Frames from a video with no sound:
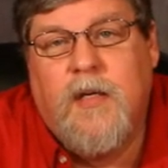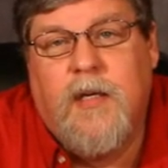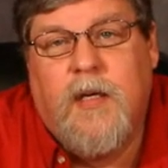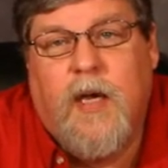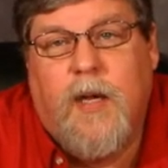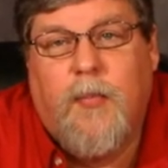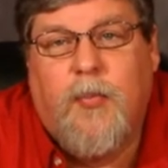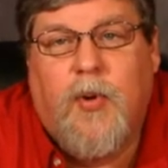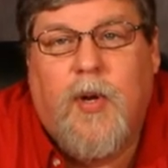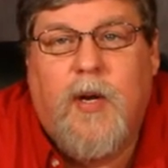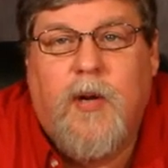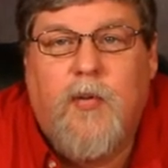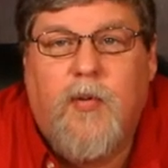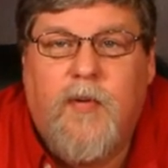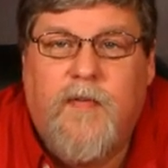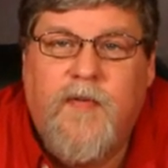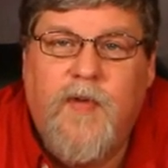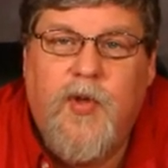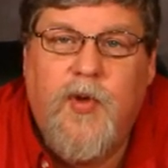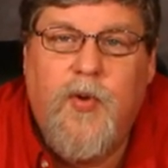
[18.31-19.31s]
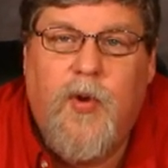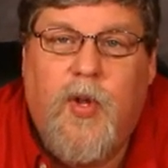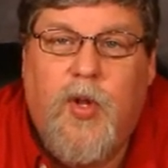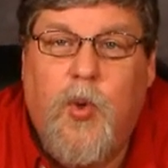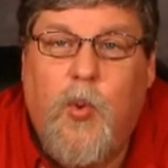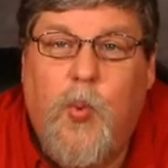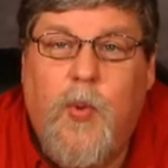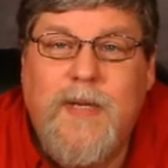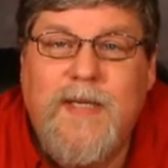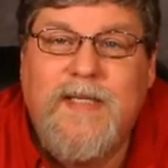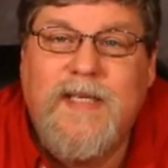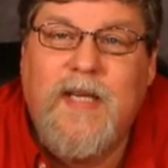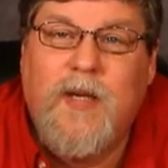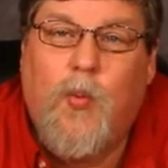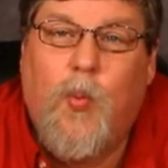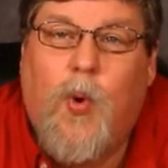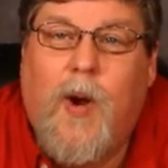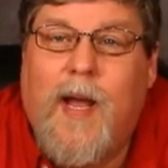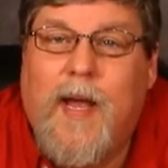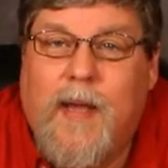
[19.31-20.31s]
a product review on the WYSI
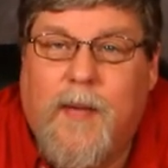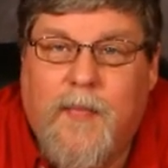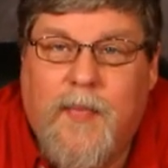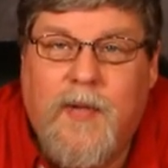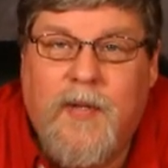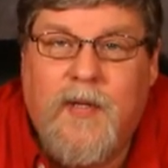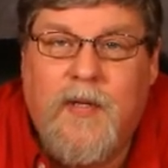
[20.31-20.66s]
Wipe.